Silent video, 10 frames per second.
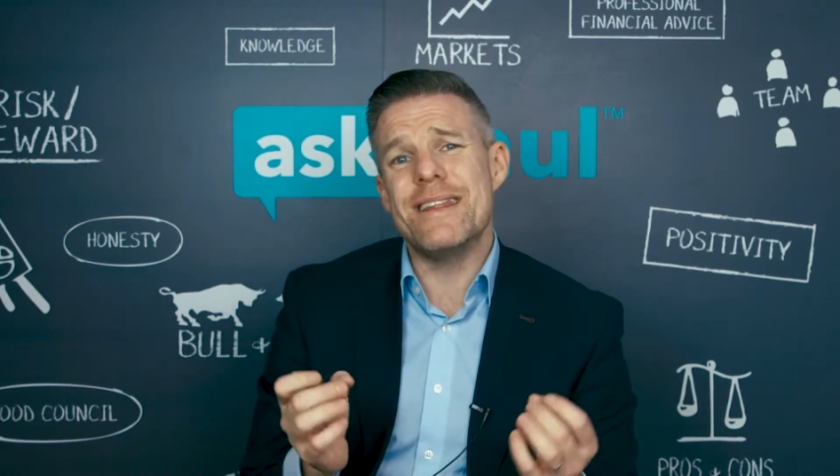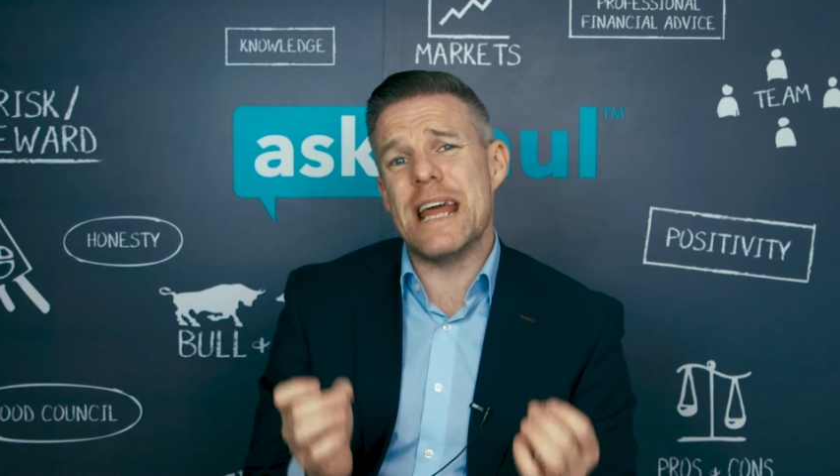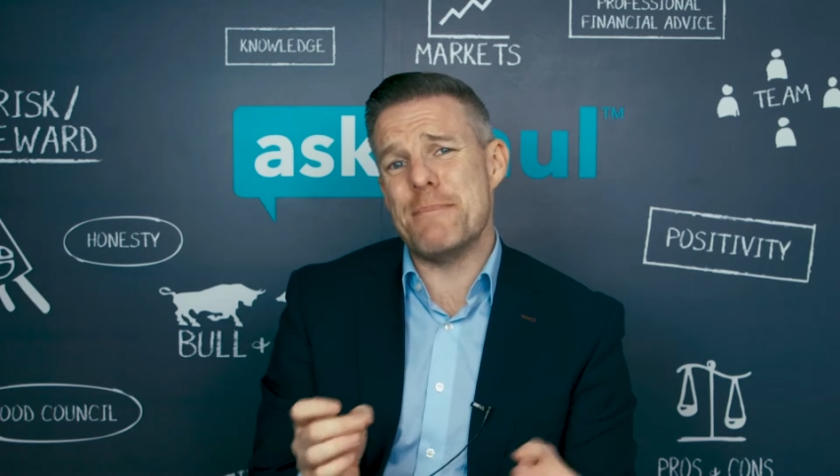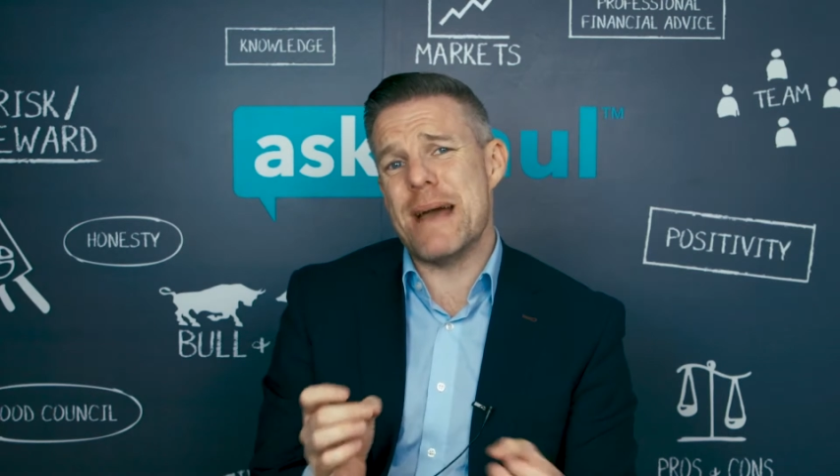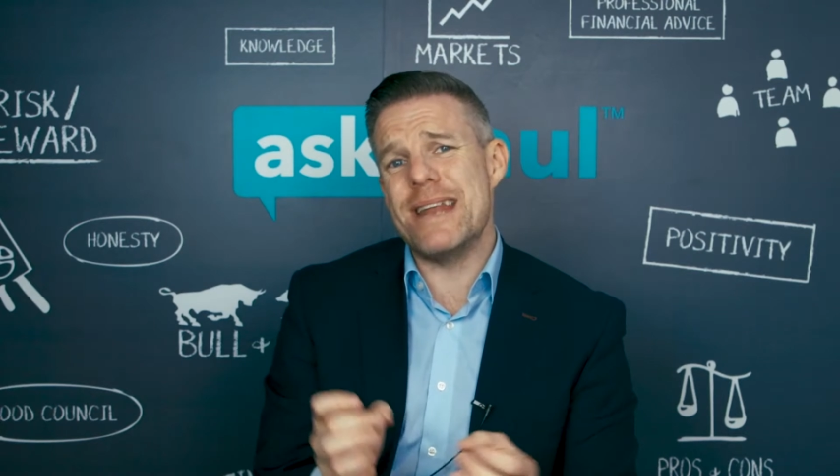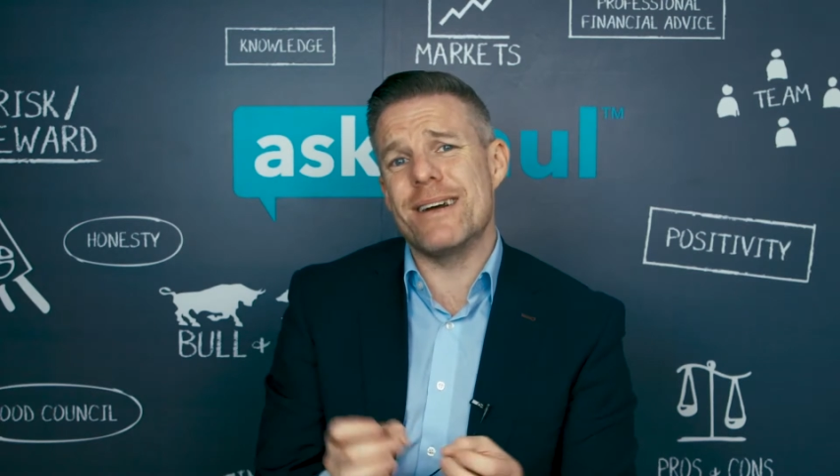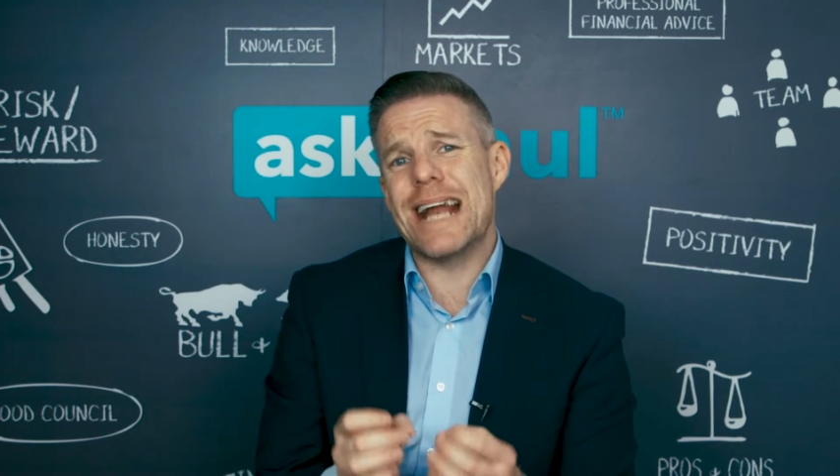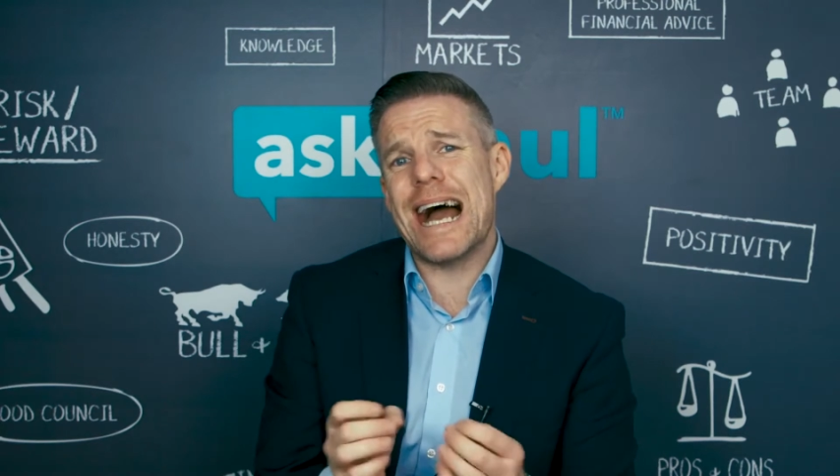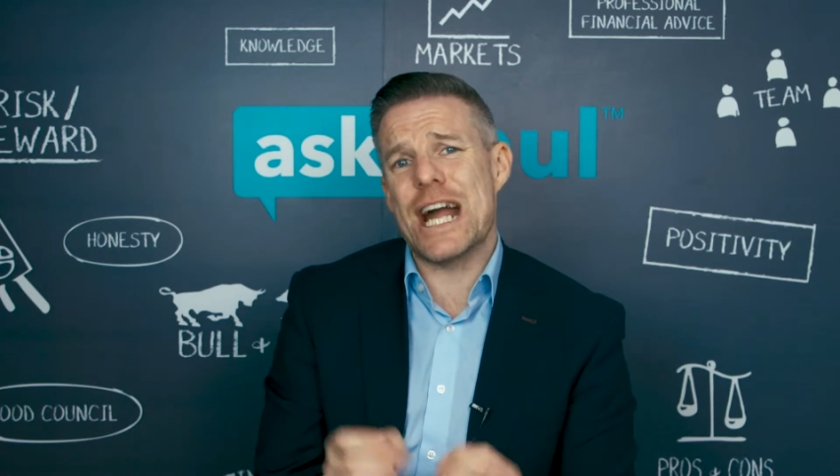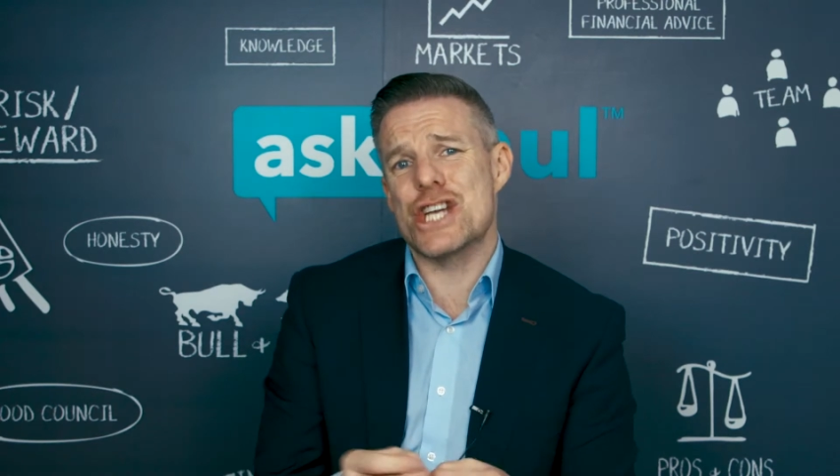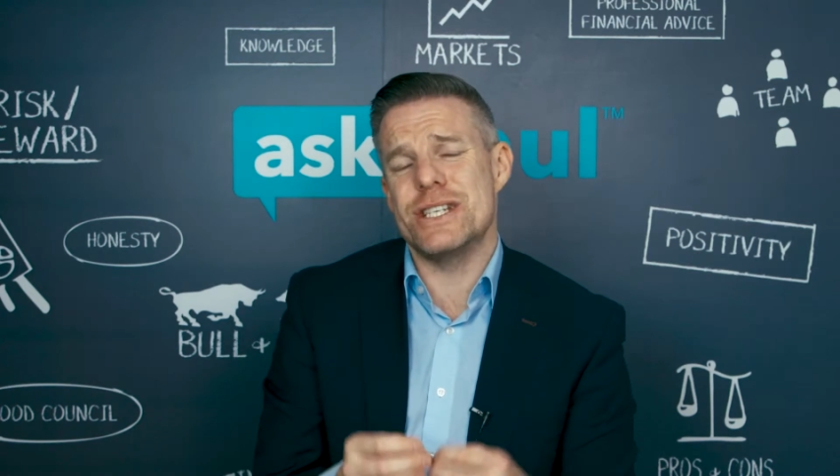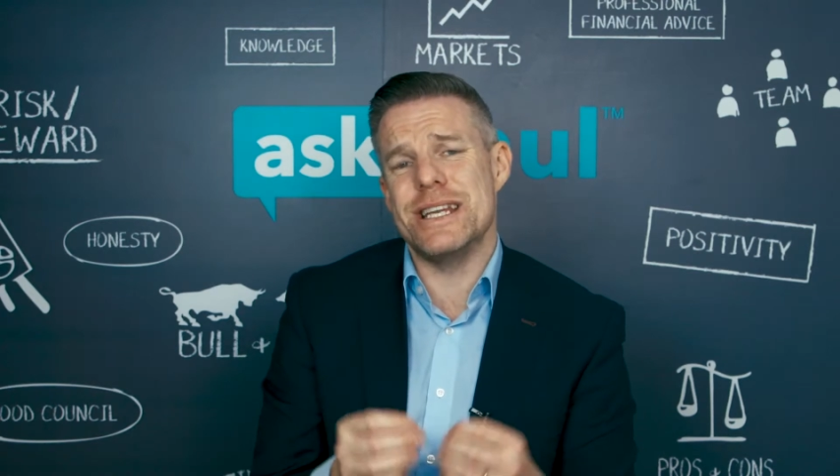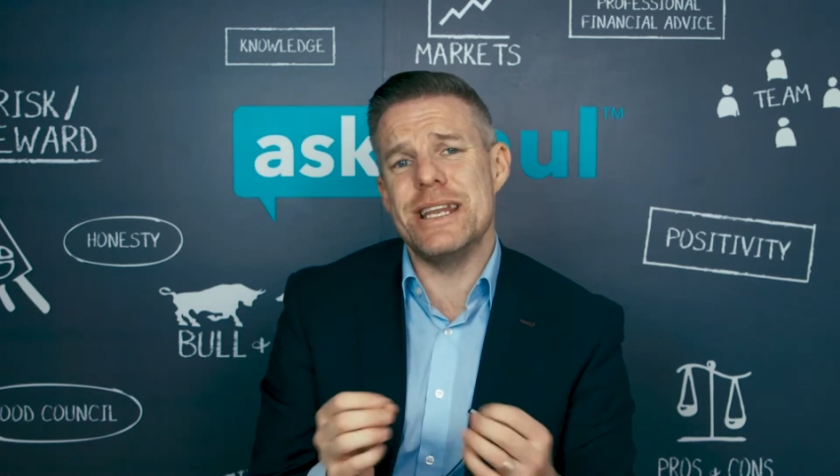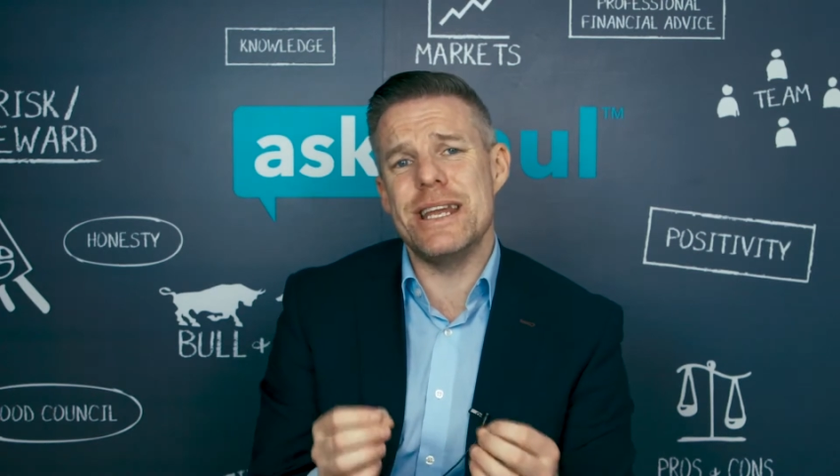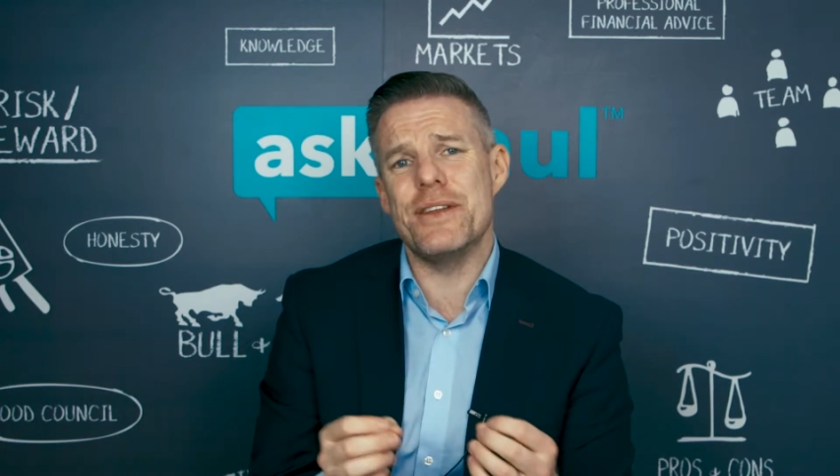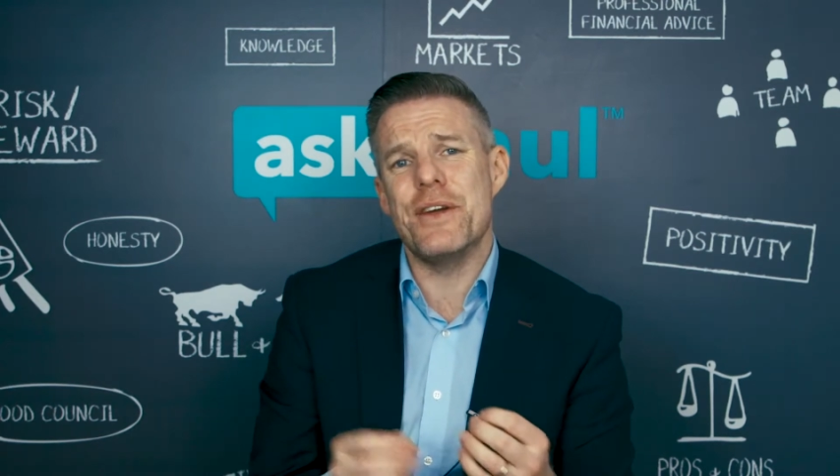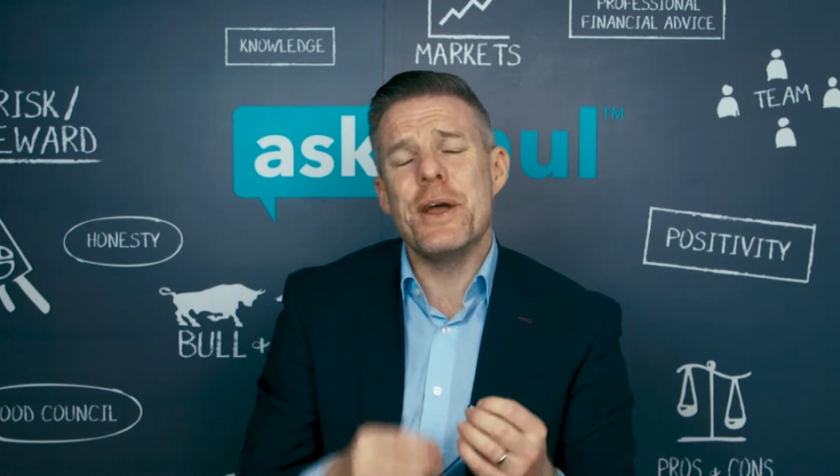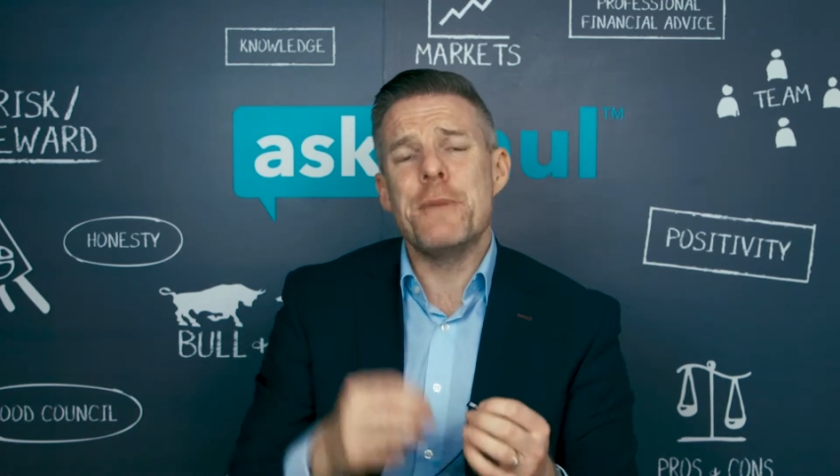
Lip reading: they may not actually need.